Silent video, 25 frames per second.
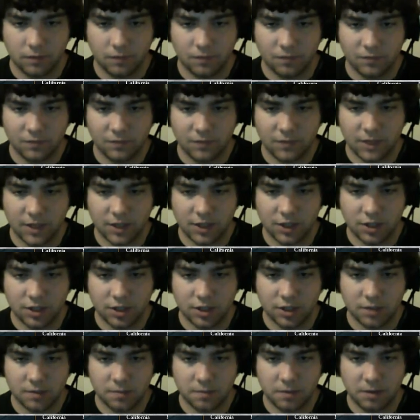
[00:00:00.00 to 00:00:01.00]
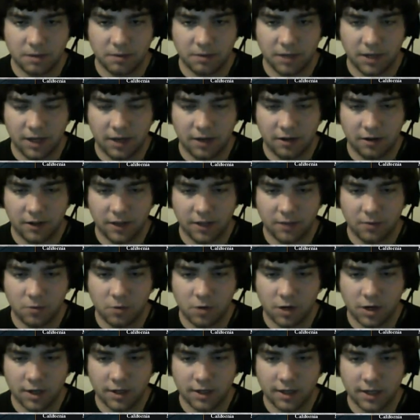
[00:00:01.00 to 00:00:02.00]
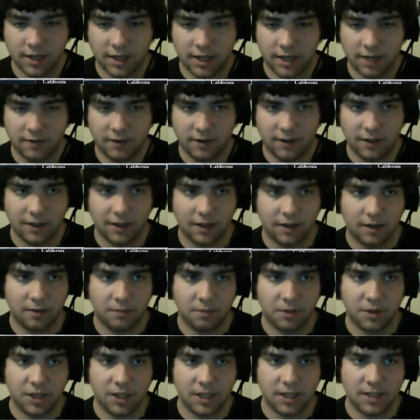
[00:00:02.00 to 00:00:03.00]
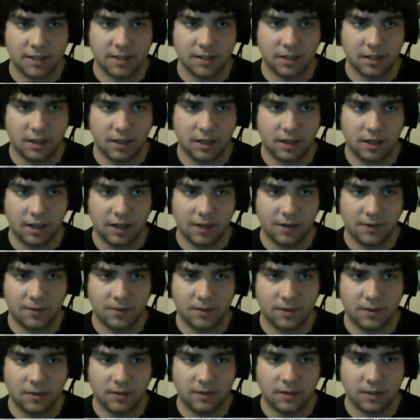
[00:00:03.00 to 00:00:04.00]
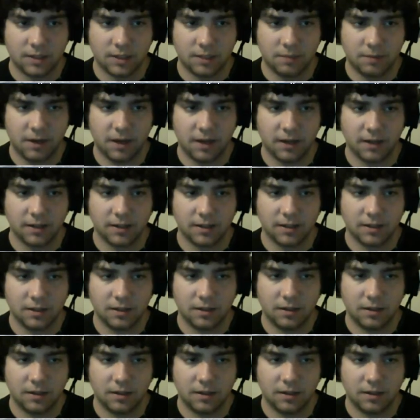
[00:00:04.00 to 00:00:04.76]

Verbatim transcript: They should just be able to handle that one guy right there pretty easily, I would suspect.